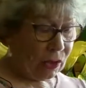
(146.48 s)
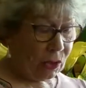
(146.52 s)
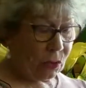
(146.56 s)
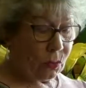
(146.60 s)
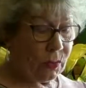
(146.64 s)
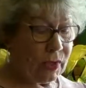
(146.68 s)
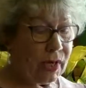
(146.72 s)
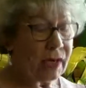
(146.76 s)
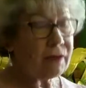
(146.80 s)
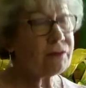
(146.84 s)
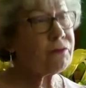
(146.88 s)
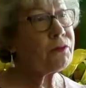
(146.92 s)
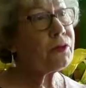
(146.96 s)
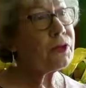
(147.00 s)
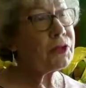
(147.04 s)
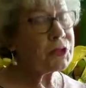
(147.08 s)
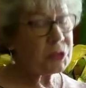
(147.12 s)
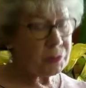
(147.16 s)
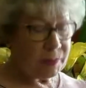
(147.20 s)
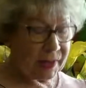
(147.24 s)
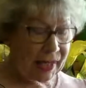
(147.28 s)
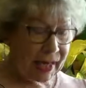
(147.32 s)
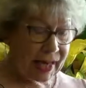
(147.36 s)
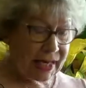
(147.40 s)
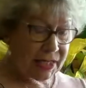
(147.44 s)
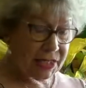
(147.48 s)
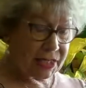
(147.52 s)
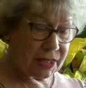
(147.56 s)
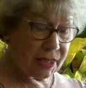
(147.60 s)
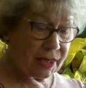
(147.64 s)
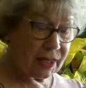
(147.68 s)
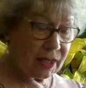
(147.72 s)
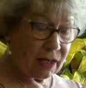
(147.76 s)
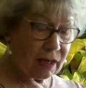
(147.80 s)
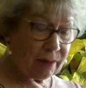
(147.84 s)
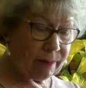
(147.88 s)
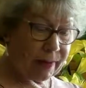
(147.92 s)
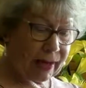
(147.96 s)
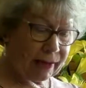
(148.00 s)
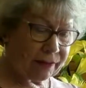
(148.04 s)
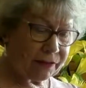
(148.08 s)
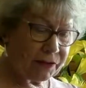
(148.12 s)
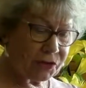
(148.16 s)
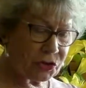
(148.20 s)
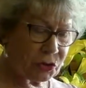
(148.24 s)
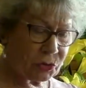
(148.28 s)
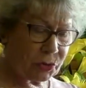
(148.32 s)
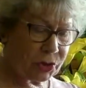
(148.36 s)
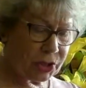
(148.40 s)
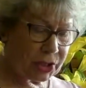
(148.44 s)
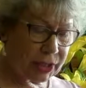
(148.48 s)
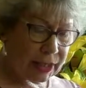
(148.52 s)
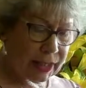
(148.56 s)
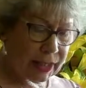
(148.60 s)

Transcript: When I first began to think about this word